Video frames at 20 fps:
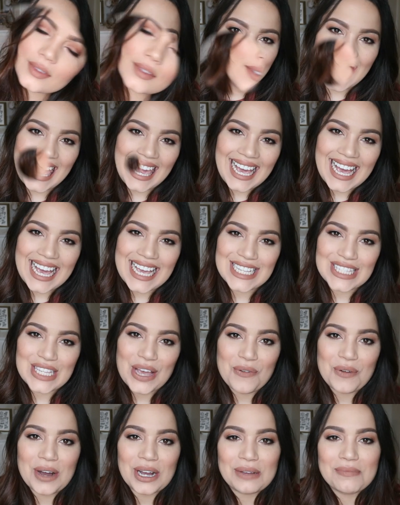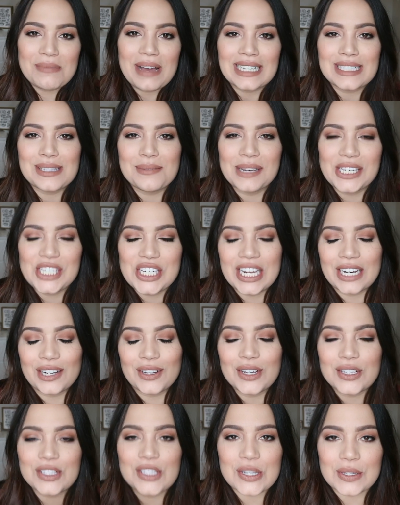Hey guys, welcome back to my
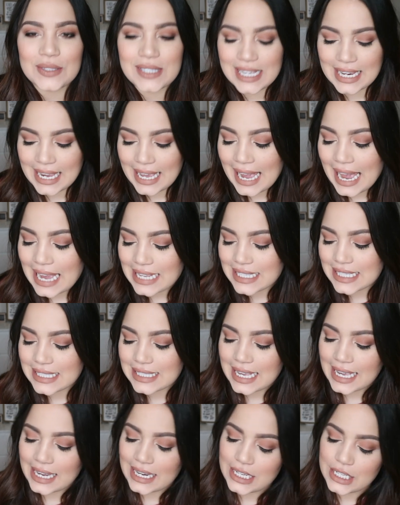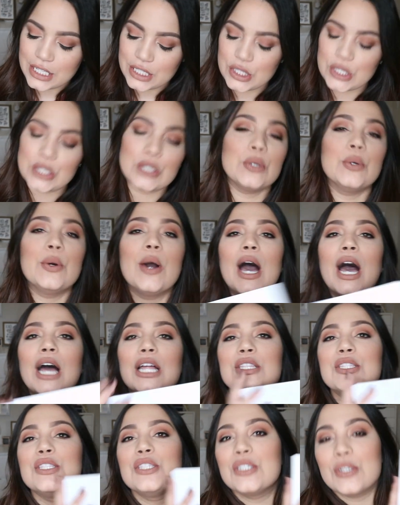channel. So today I decided to
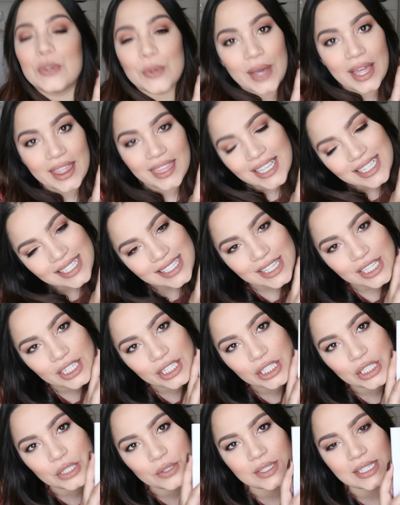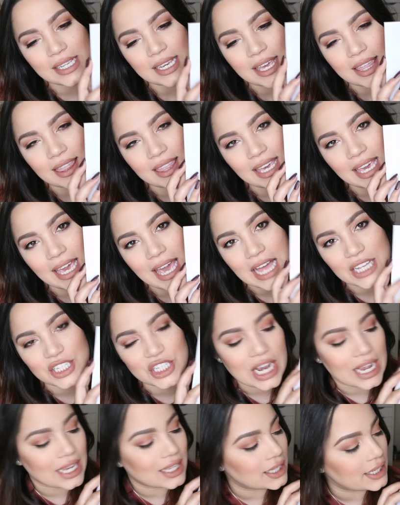do this look using the
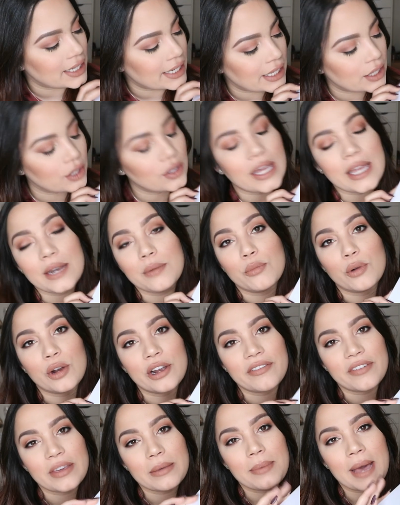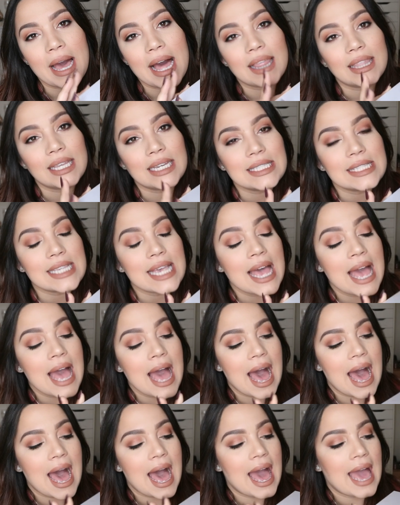Jaclyn Hill and Morphe palette.
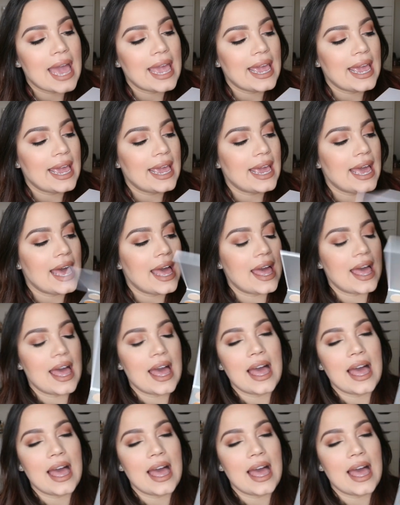I